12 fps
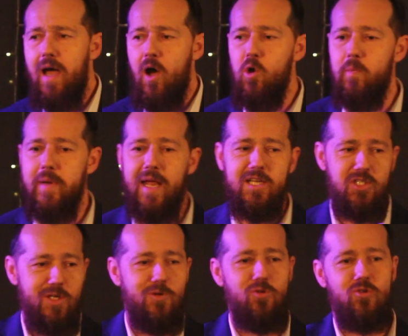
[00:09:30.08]
our hope in our
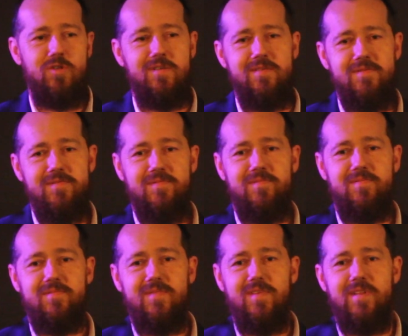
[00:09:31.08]
children
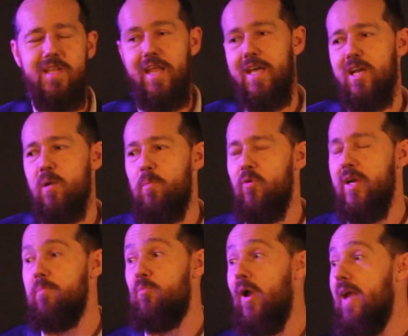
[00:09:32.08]
that they're going to
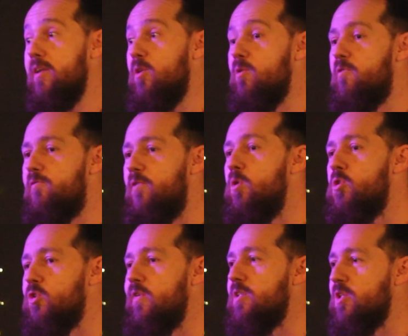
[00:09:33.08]
bring a brand new
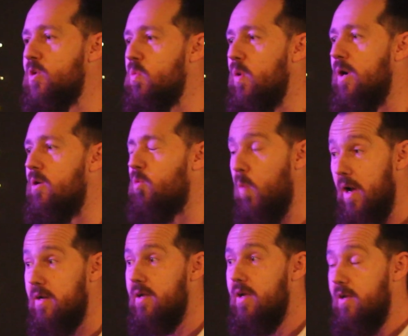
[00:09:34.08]
future into the world,
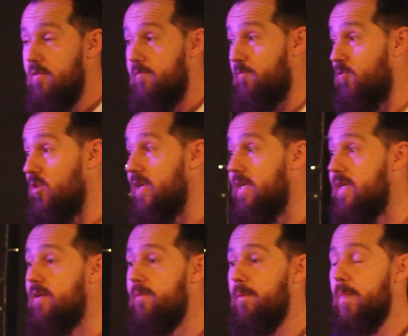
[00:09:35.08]
one
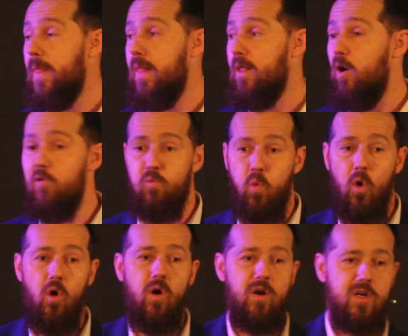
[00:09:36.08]
free of
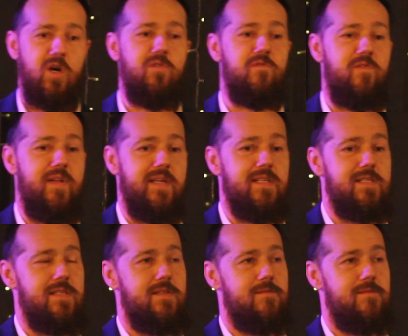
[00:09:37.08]
war and conflict.